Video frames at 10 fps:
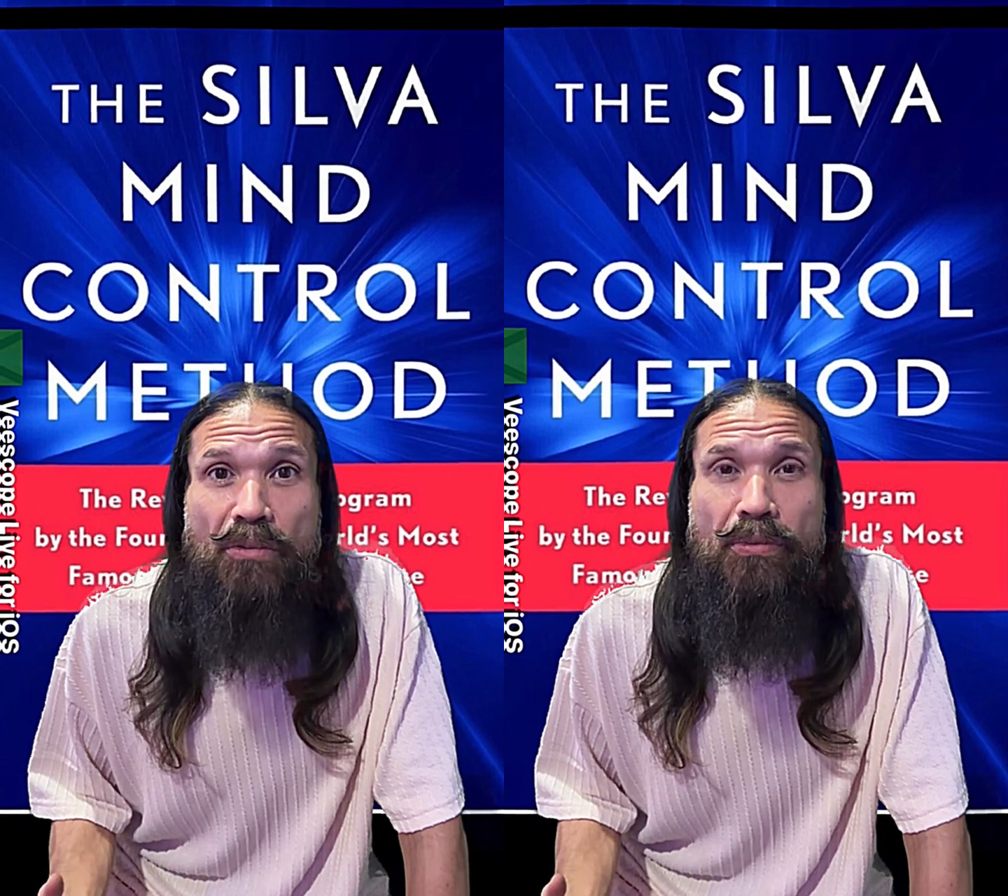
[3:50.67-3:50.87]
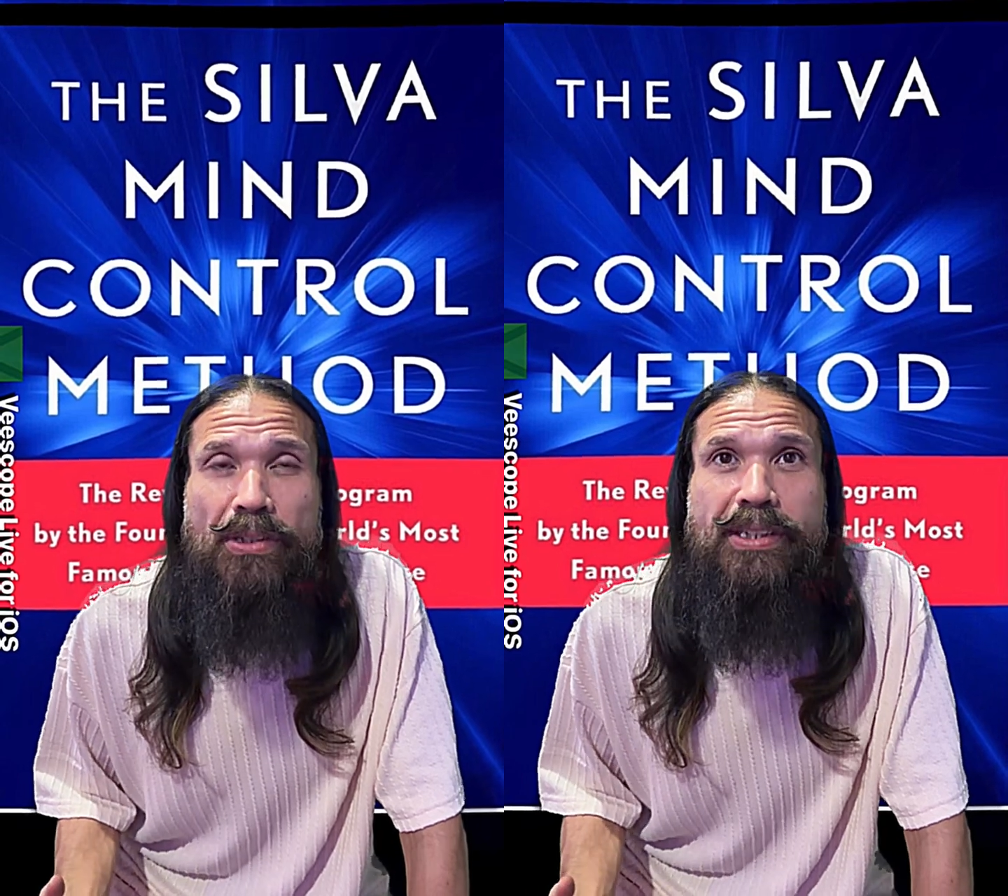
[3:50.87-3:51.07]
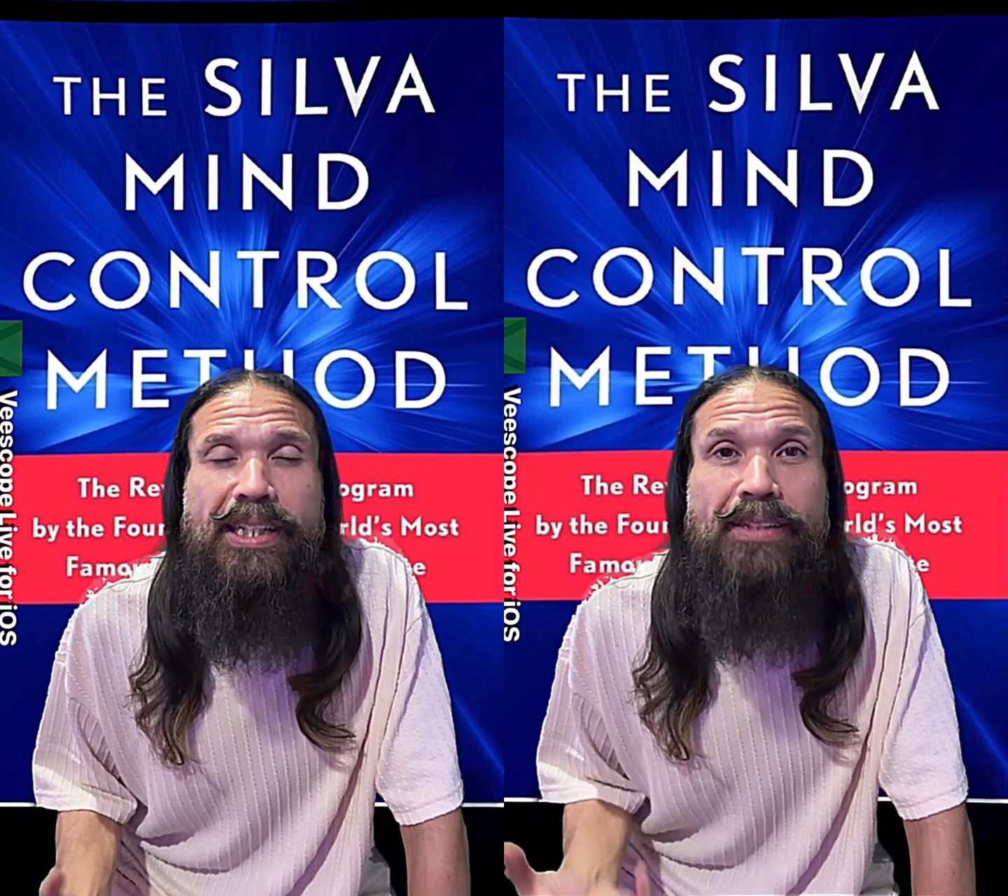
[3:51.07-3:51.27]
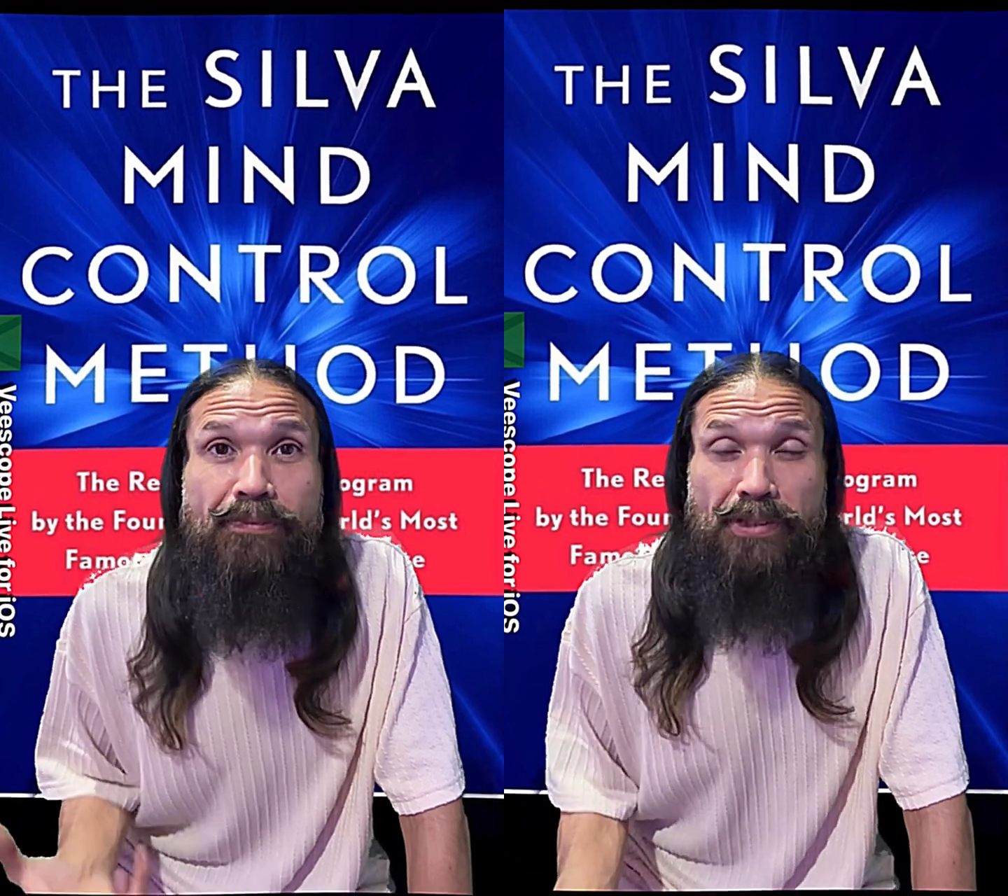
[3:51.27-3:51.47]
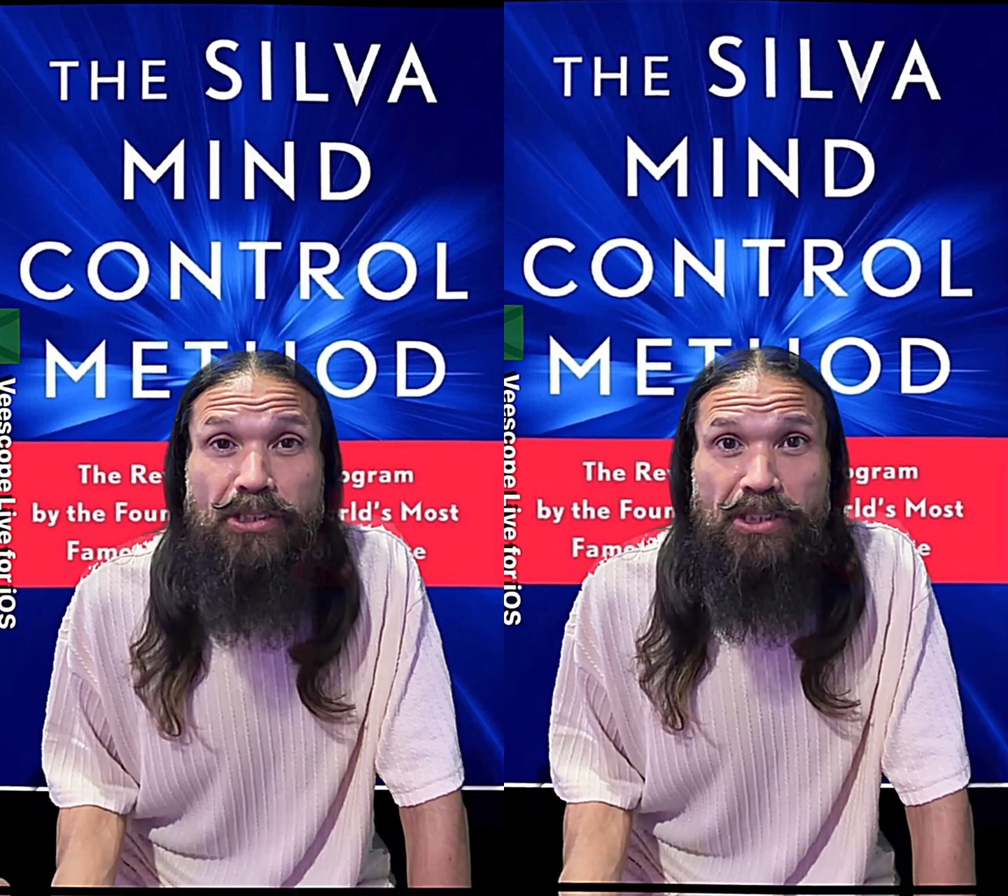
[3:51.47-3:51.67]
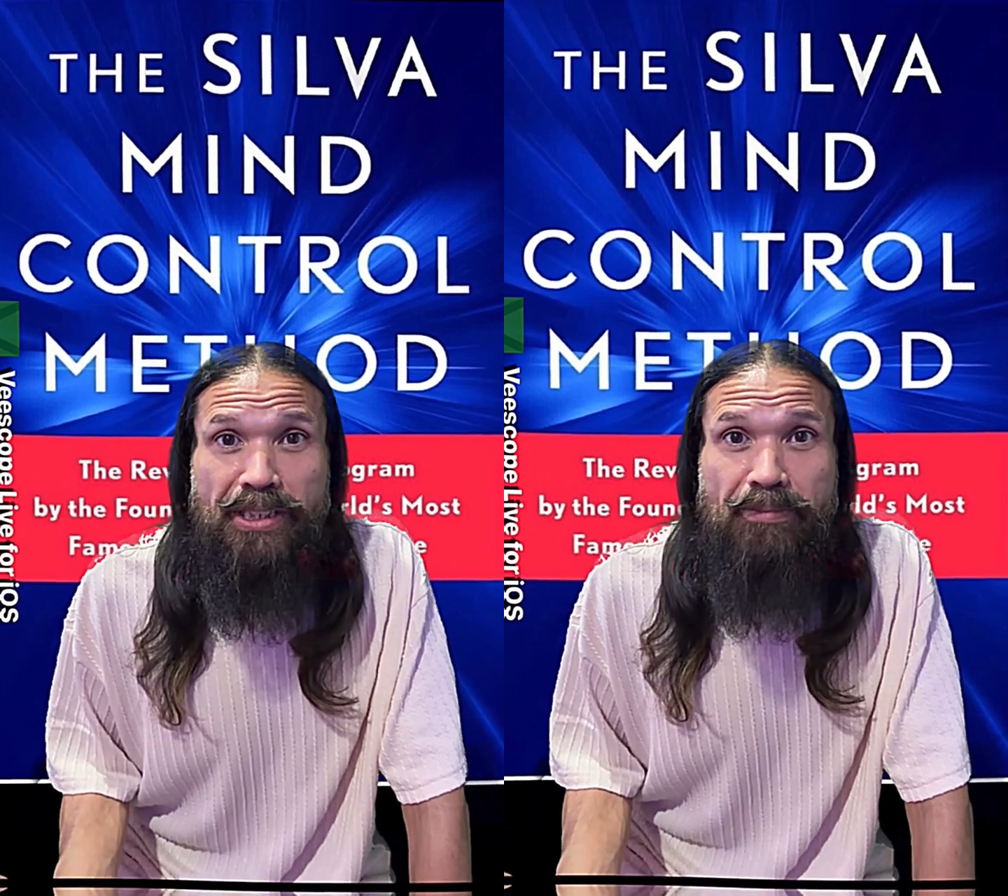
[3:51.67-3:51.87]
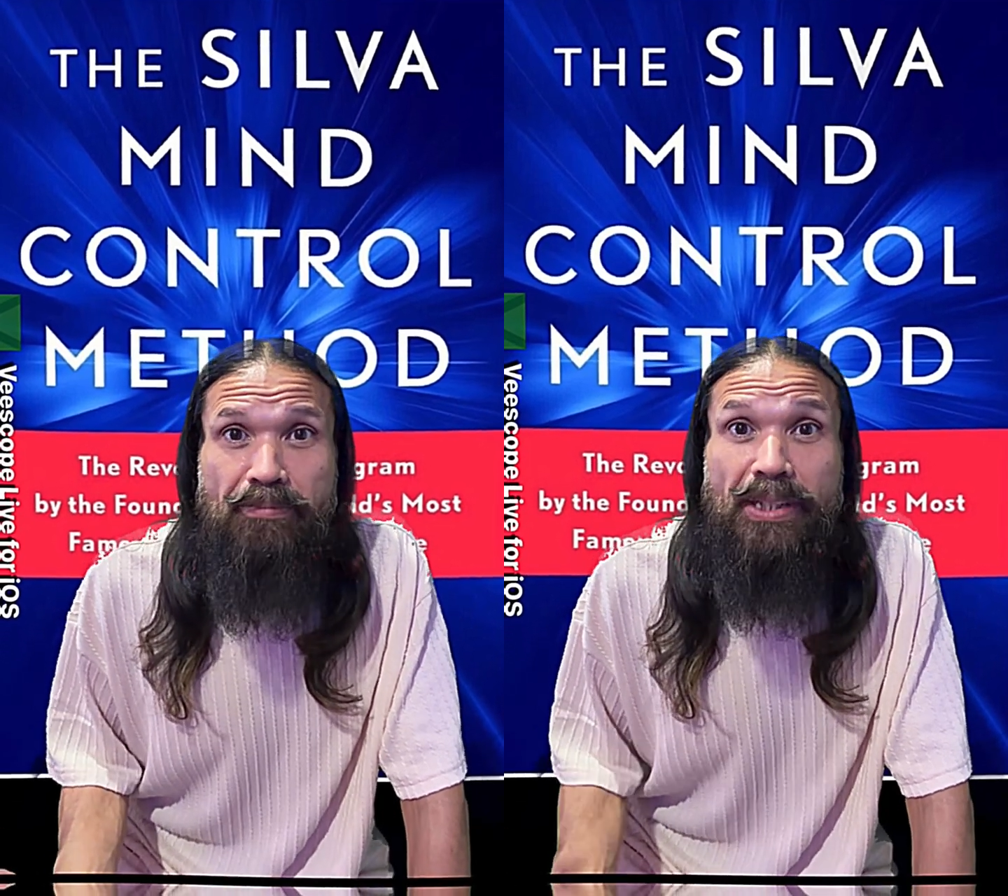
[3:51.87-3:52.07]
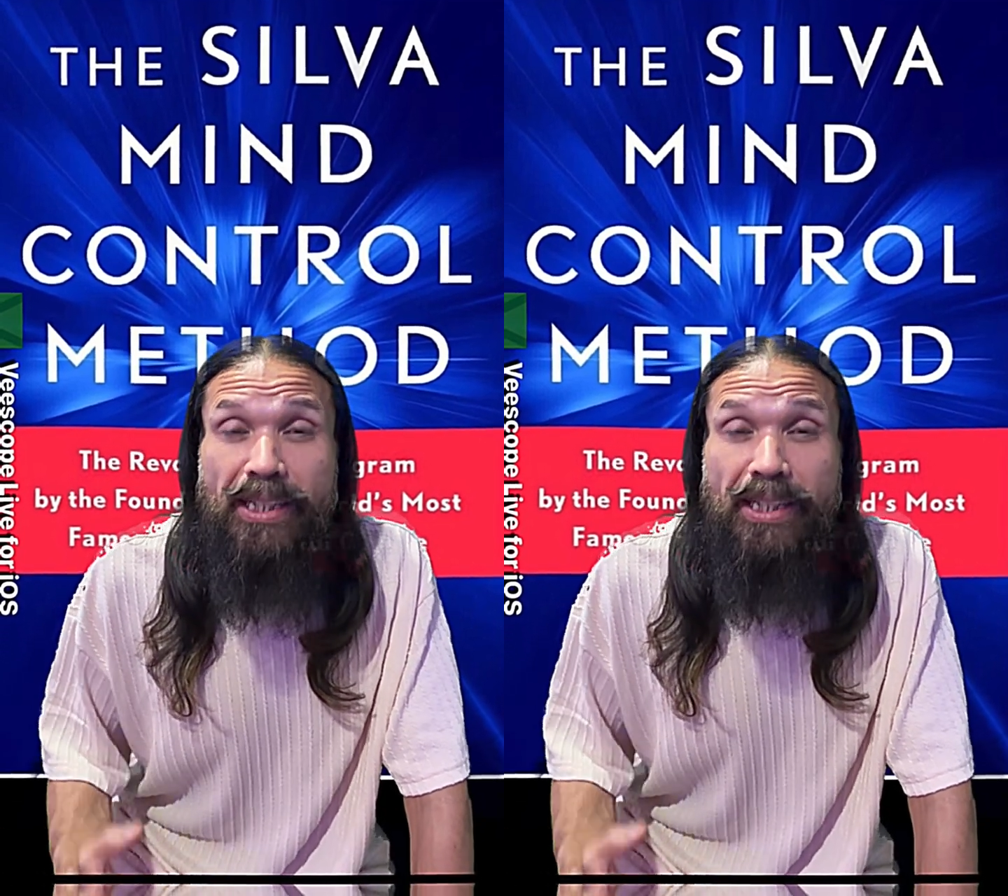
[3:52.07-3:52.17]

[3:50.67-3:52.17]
would envision